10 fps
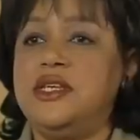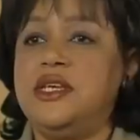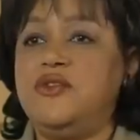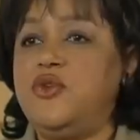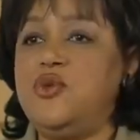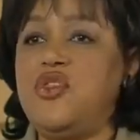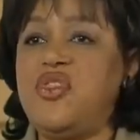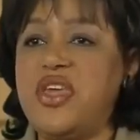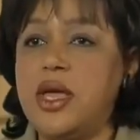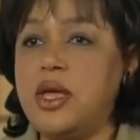If you
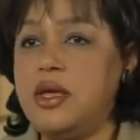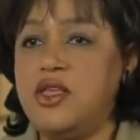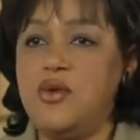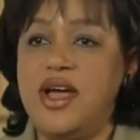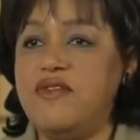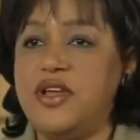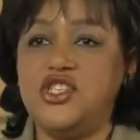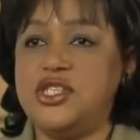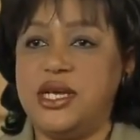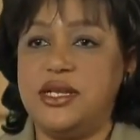think you have
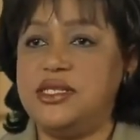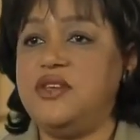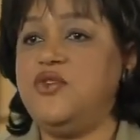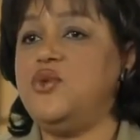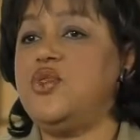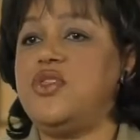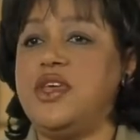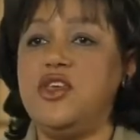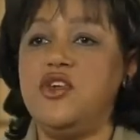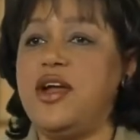vaginitis, if you
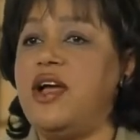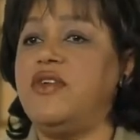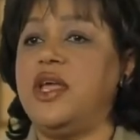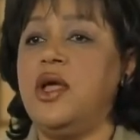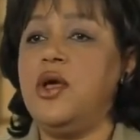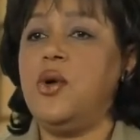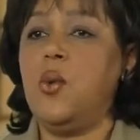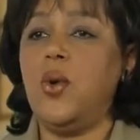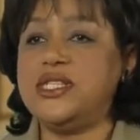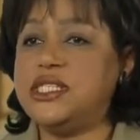think you're having
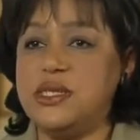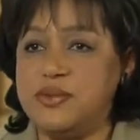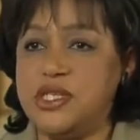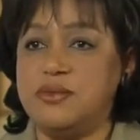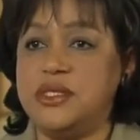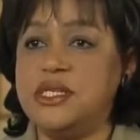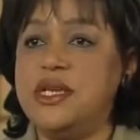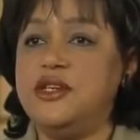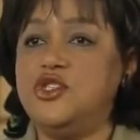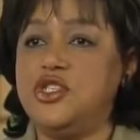what symptoms,
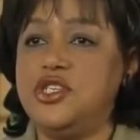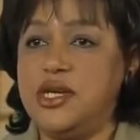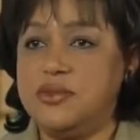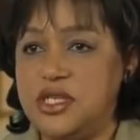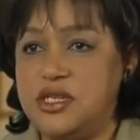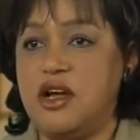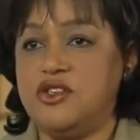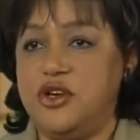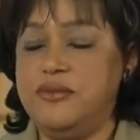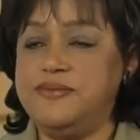should you come to the
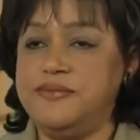doctor?